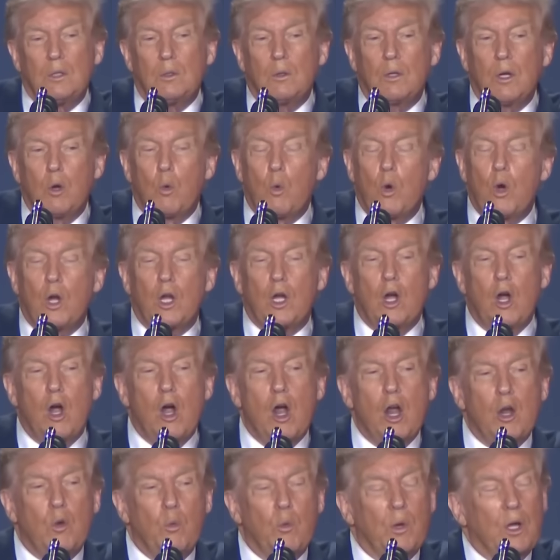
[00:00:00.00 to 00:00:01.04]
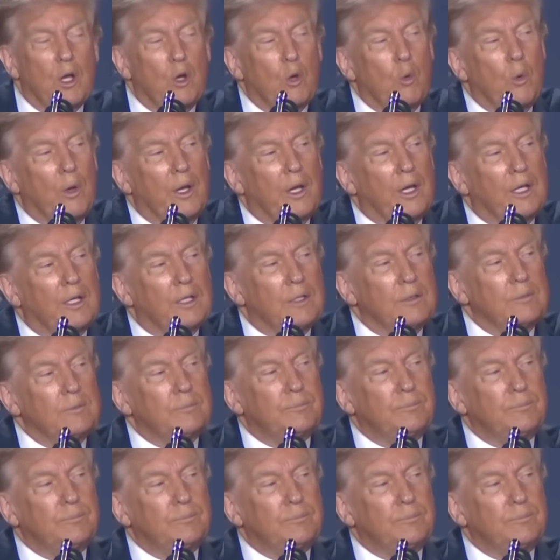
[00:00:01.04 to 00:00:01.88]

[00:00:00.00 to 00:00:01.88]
We're going to work hard. We're going to win it.